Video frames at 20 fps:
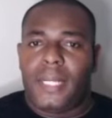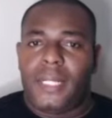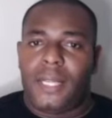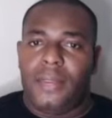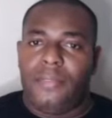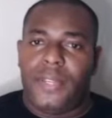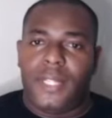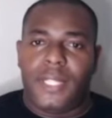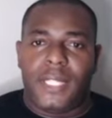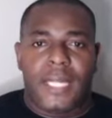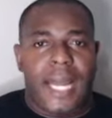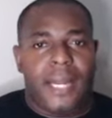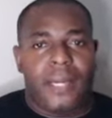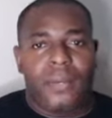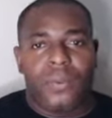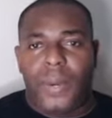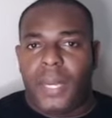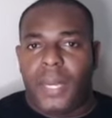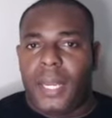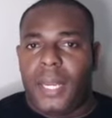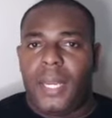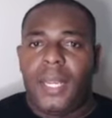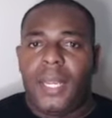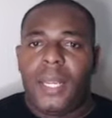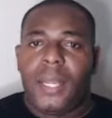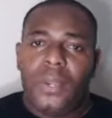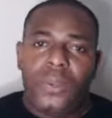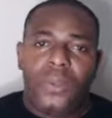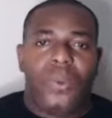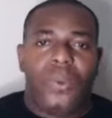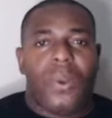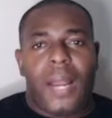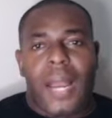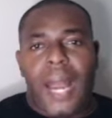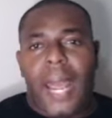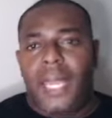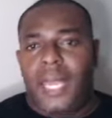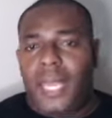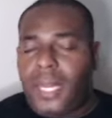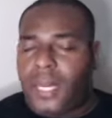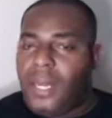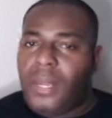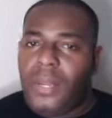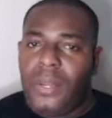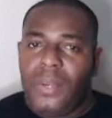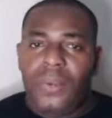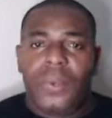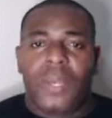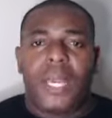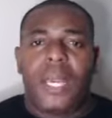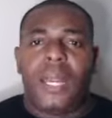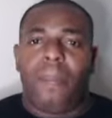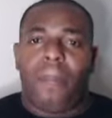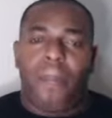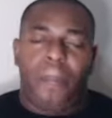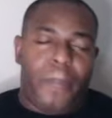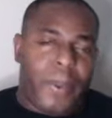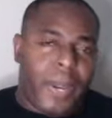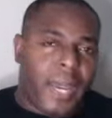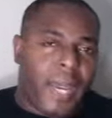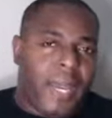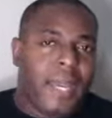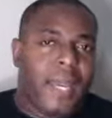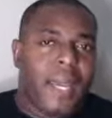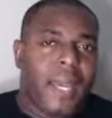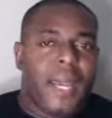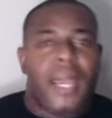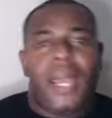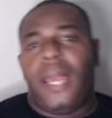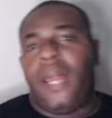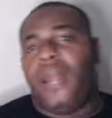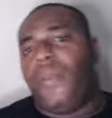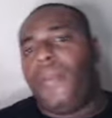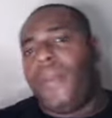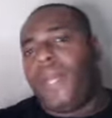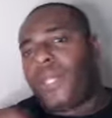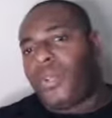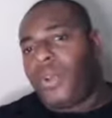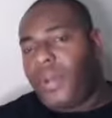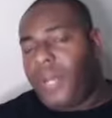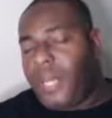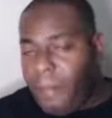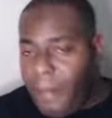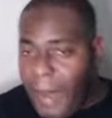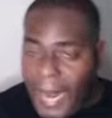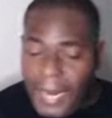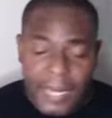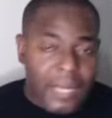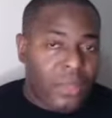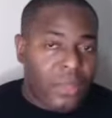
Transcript: If it's not working, you don't like it, you can pay and return it back.